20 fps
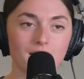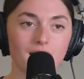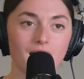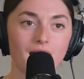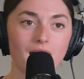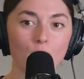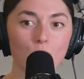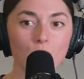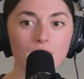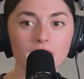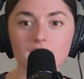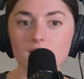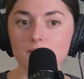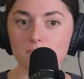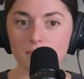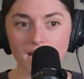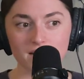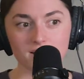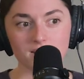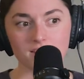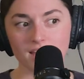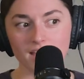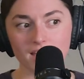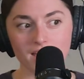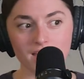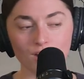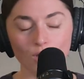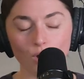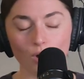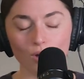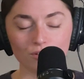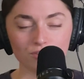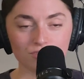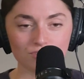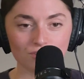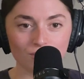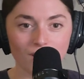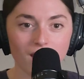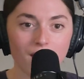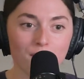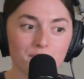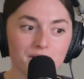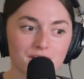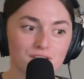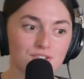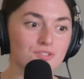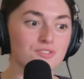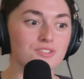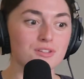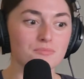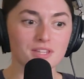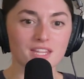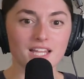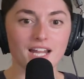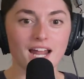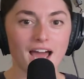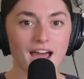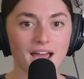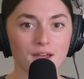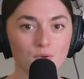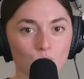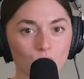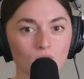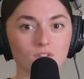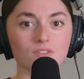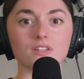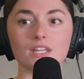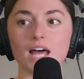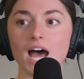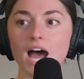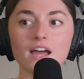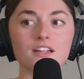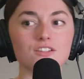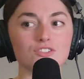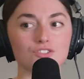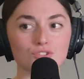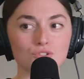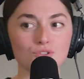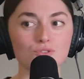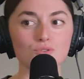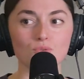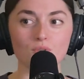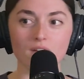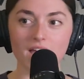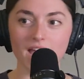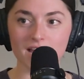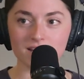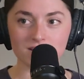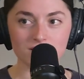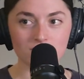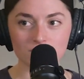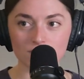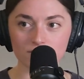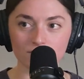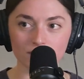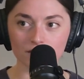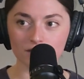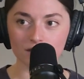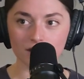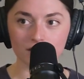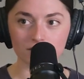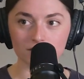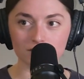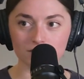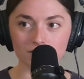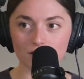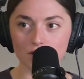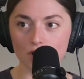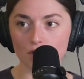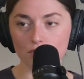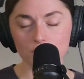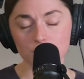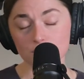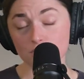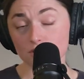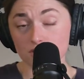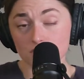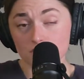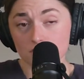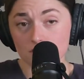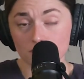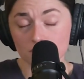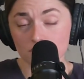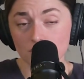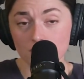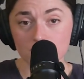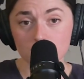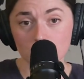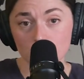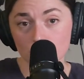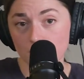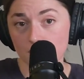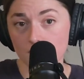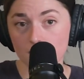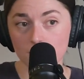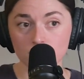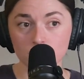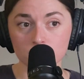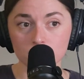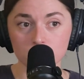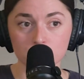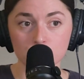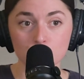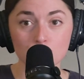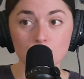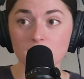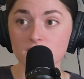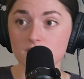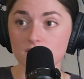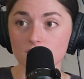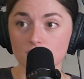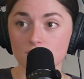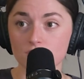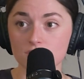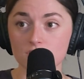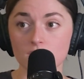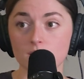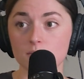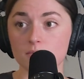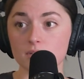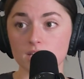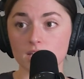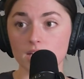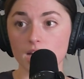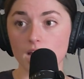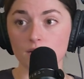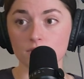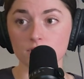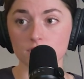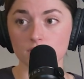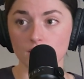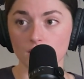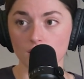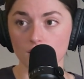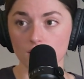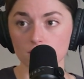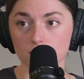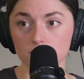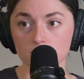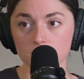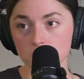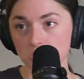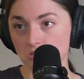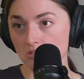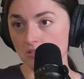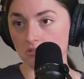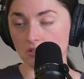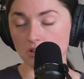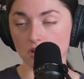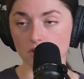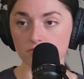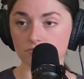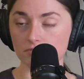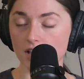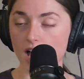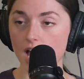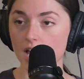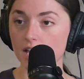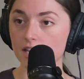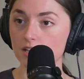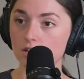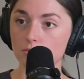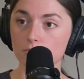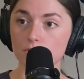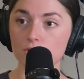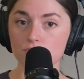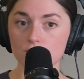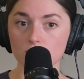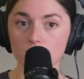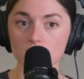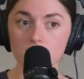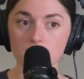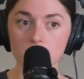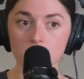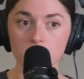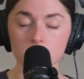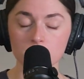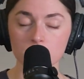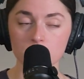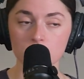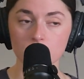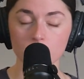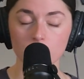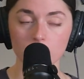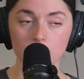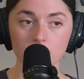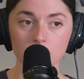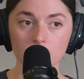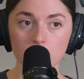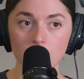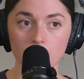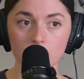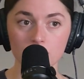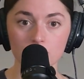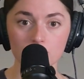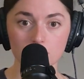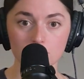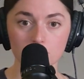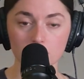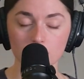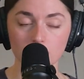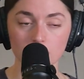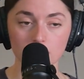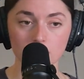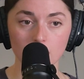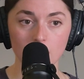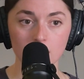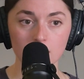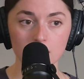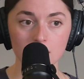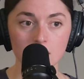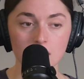I want to get back to that. And also I want to do something that I will not do as a civilian, because there's still a chance, okay, I'll do my 10 years and I'm going to get out and then I'll go fly commercially civilian again or something like that.